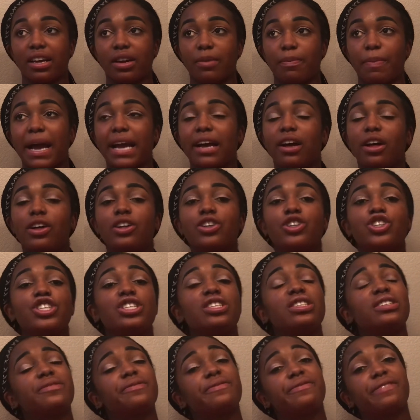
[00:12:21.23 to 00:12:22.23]
biology
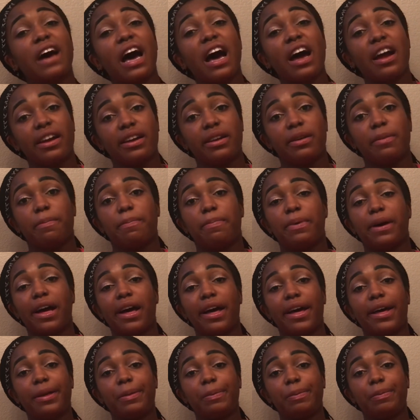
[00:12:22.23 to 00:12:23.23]
is fine,
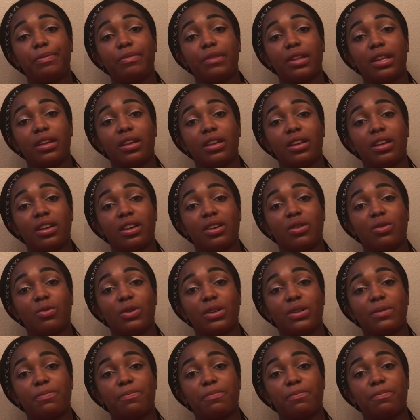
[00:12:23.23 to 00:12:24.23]
but
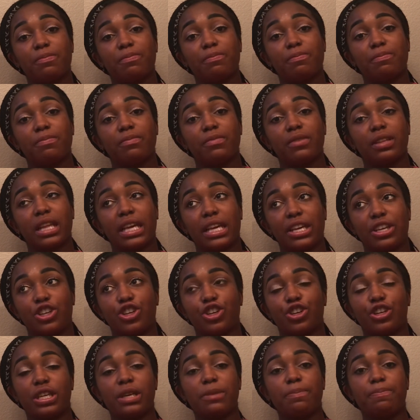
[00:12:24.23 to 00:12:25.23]
with
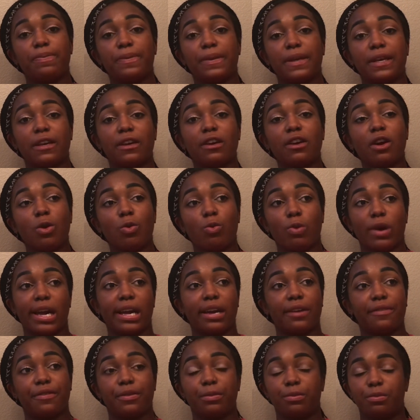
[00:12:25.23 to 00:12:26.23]
you're going to be
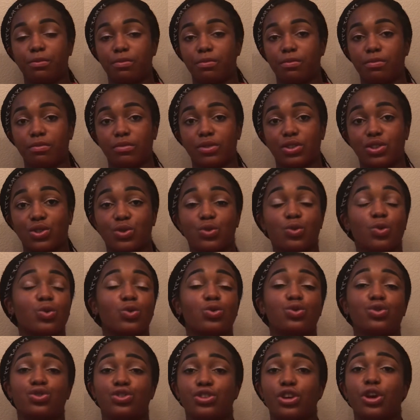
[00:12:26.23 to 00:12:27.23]
away from school
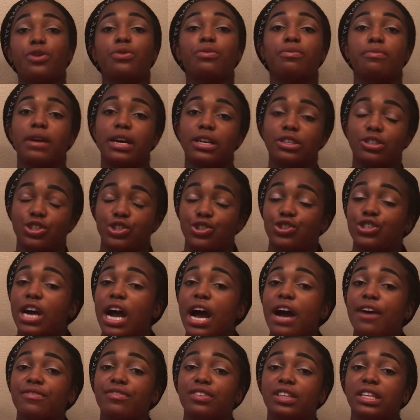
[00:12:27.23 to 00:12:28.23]
so much,
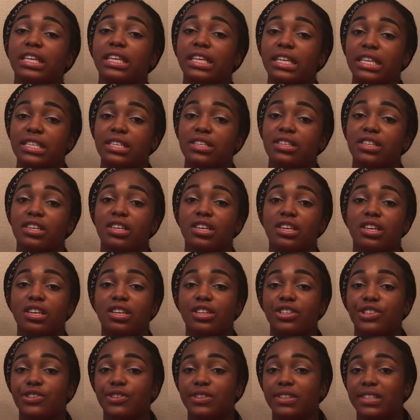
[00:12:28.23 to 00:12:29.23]
traveling and
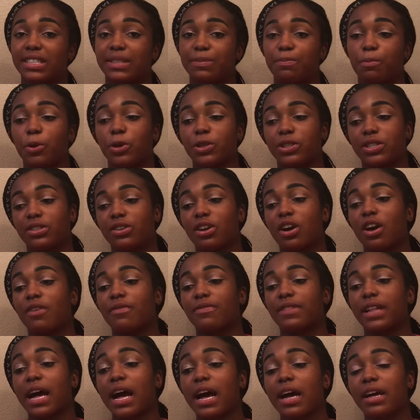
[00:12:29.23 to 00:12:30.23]
doing sports and all of
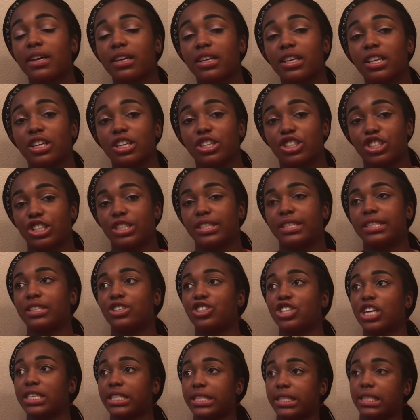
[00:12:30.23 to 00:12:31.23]
that. She
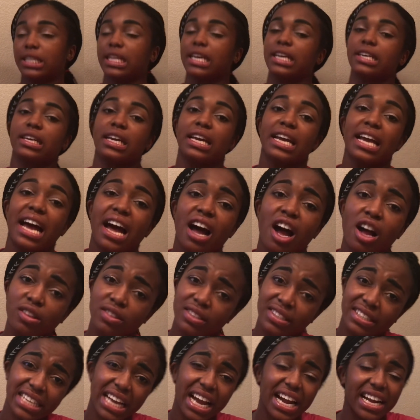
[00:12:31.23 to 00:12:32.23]
suggested
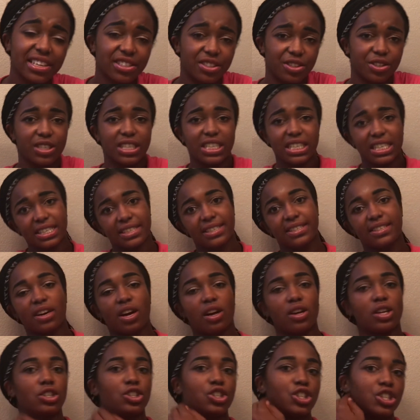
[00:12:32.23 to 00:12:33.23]
health science or
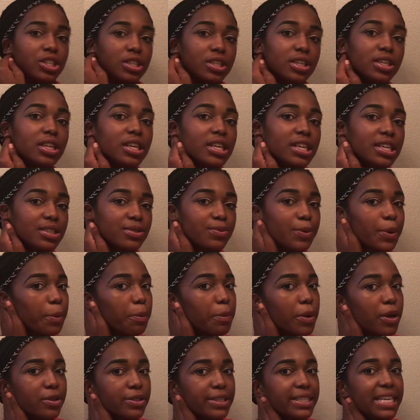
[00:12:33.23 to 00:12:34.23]
kinesiology is what
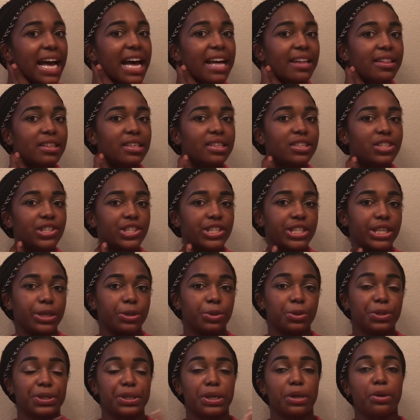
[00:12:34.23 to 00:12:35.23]
most athletes do.
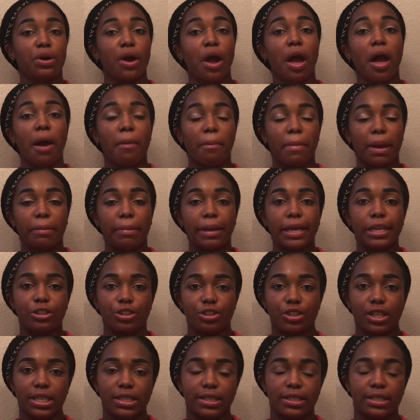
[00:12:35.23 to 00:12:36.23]
So my major
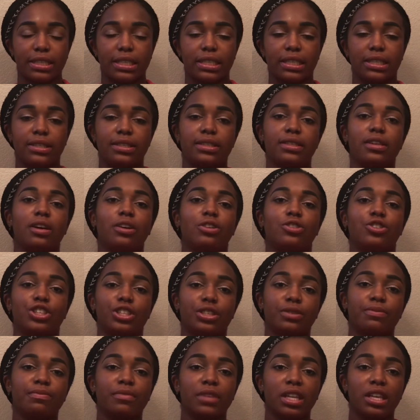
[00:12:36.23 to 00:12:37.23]
is
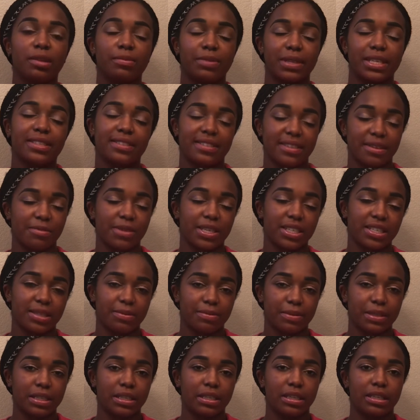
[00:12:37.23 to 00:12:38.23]
kinesiology because I wanted to
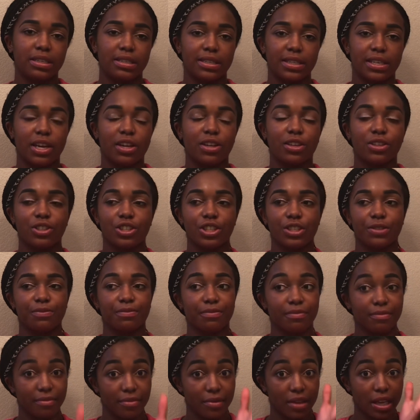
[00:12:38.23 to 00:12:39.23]
be kinesiology.
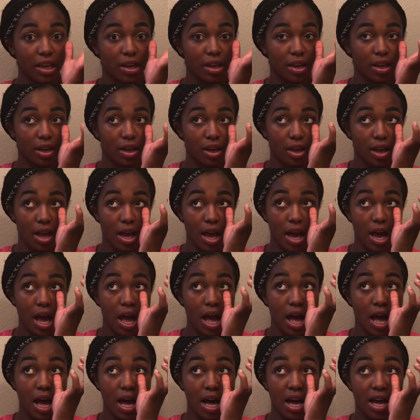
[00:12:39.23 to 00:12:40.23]

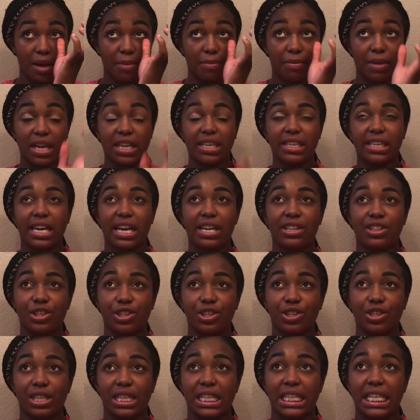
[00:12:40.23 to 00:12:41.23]

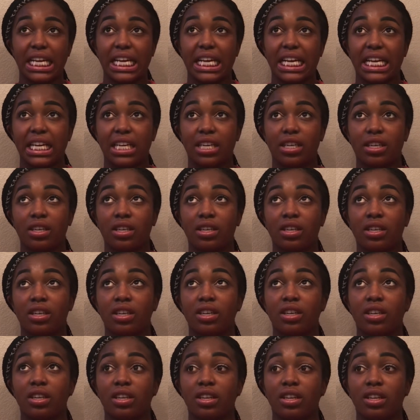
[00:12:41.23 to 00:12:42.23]
Another thing,
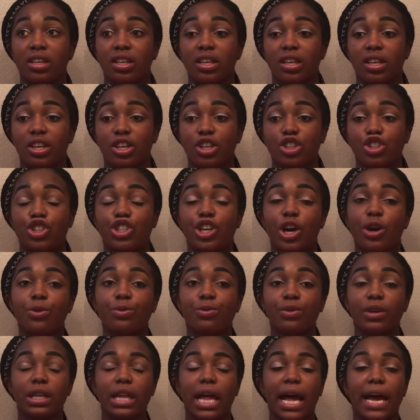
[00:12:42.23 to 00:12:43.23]
don't
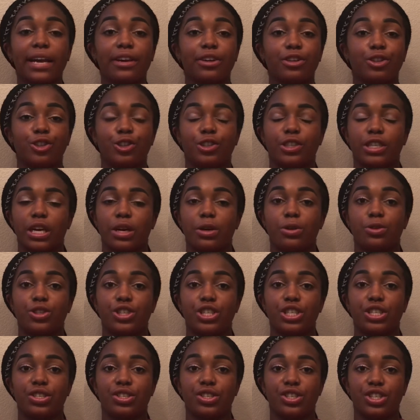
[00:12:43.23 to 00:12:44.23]
rely on your
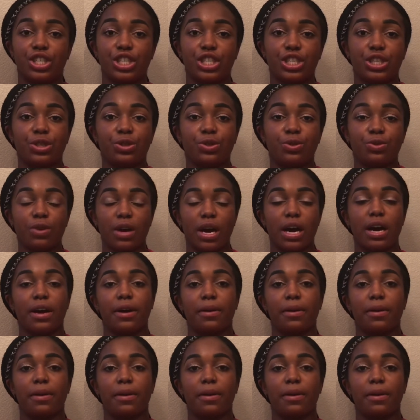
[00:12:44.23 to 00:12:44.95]
coaches to